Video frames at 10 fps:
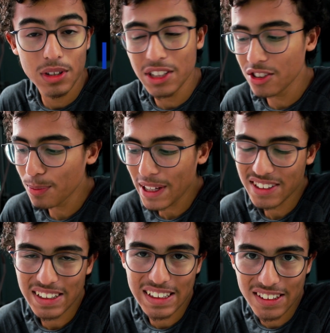It just makes
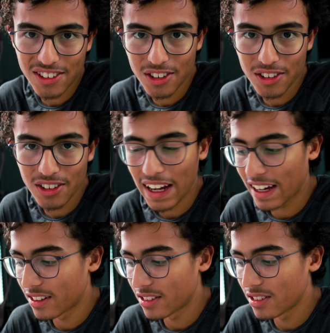it easier
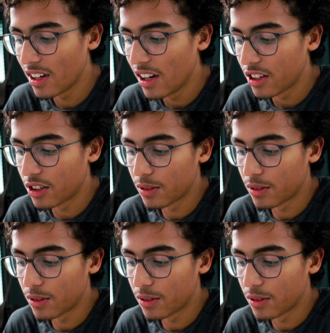and, you know,